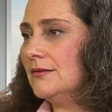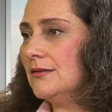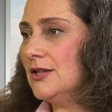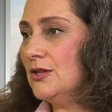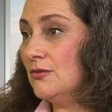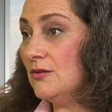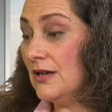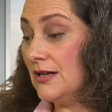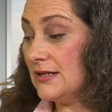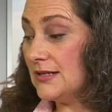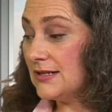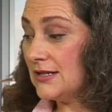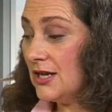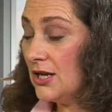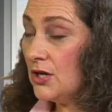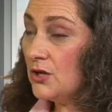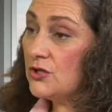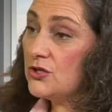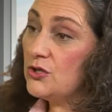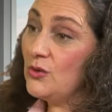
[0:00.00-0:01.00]
units
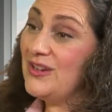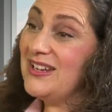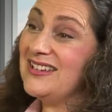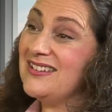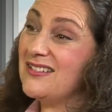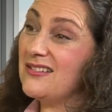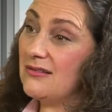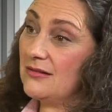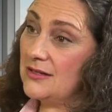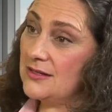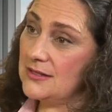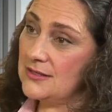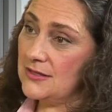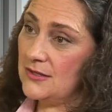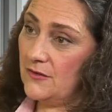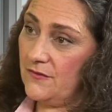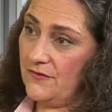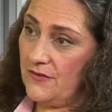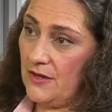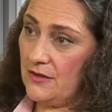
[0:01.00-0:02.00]
to increase
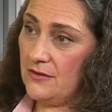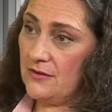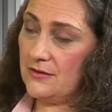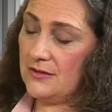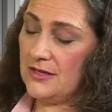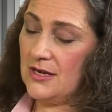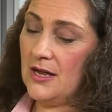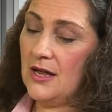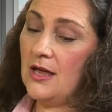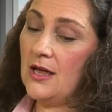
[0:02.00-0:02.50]
the float.